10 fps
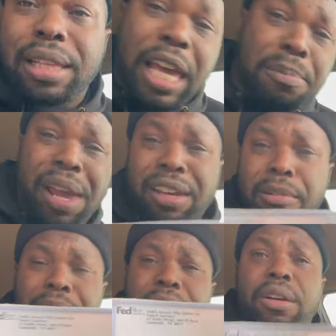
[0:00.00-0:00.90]
like Bank
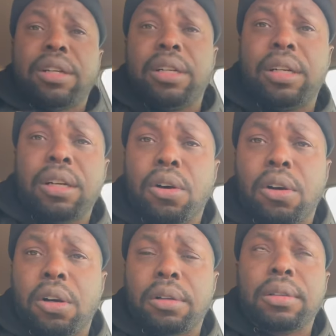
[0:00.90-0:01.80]
America,
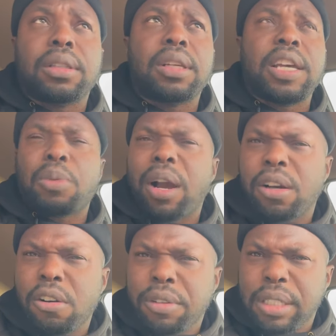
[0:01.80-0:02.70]
or is
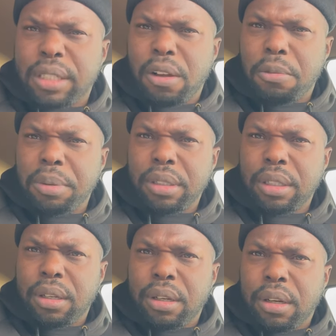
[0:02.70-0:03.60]
Wachovia still open,
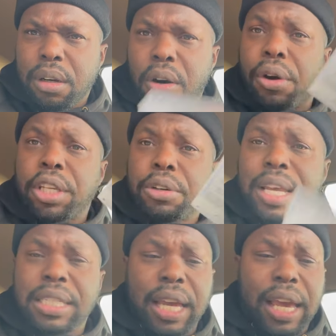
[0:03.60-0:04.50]
or
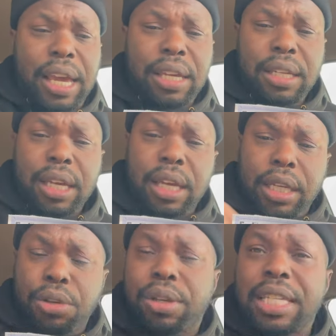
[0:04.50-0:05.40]
USAA,
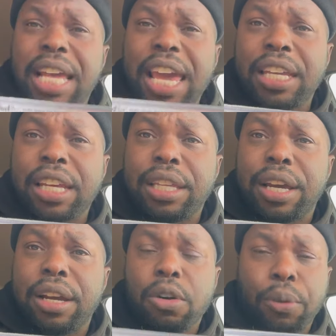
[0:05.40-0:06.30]
you can take it in
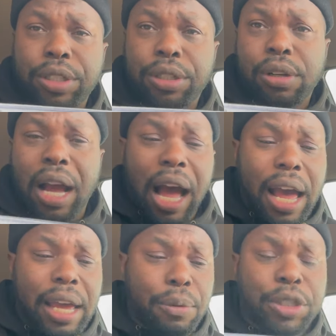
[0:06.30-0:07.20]
there with your
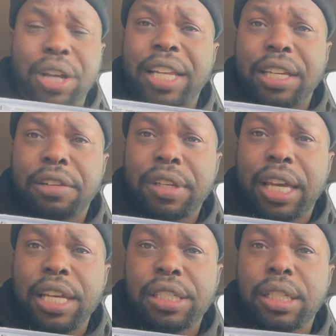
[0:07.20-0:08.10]

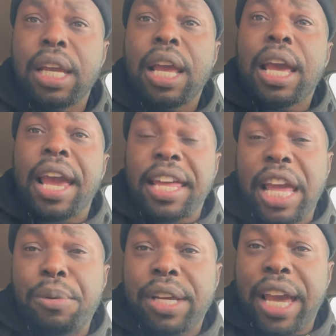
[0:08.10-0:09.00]
identification, and
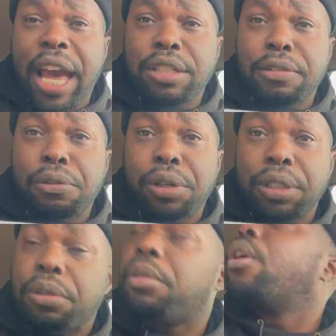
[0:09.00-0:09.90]
they will cash it for
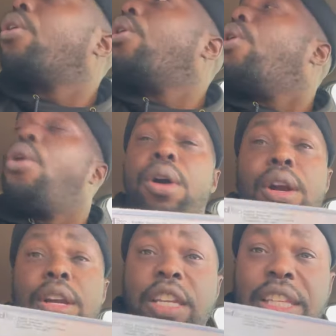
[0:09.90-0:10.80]
you.
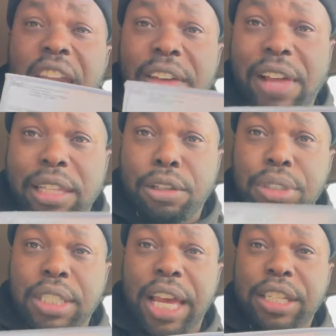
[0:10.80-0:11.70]
Or if they have like little
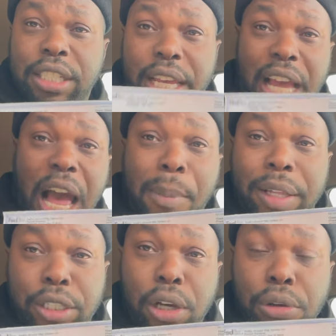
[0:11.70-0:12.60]
stations like I'm about
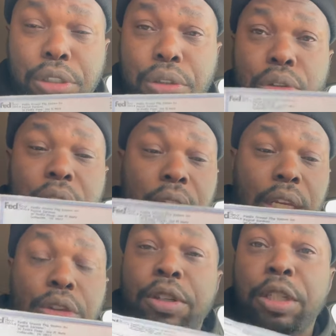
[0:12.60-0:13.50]
to go to,
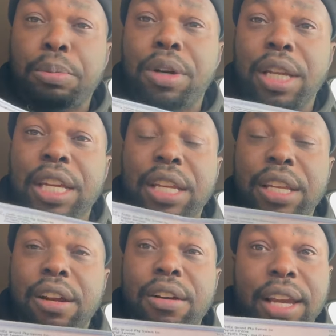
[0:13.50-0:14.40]
you can just put it in
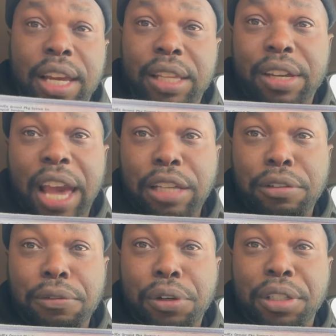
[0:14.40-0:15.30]
there and they'll cash it
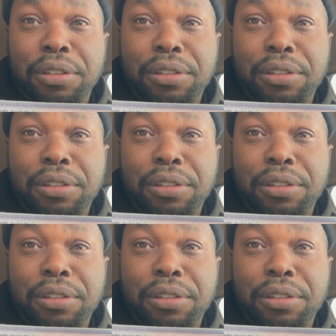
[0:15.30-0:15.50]
for you.